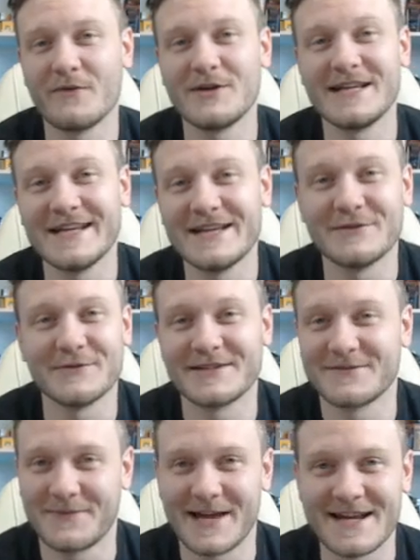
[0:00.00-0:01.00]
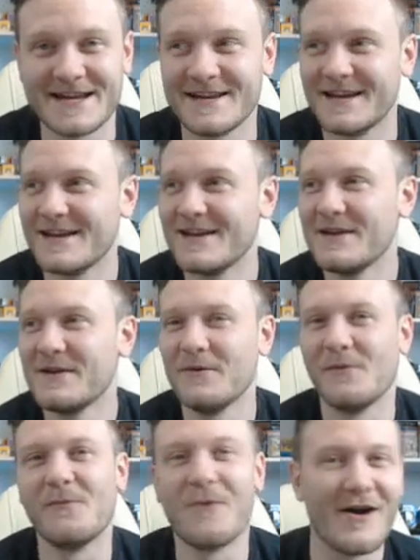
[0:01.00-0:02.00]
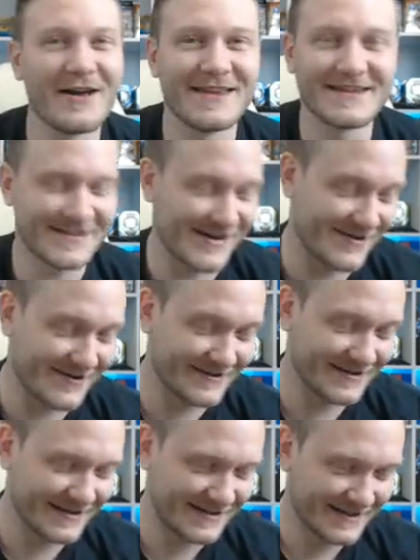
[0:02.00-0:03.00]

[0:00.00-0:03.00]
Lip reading: really need to explain why this card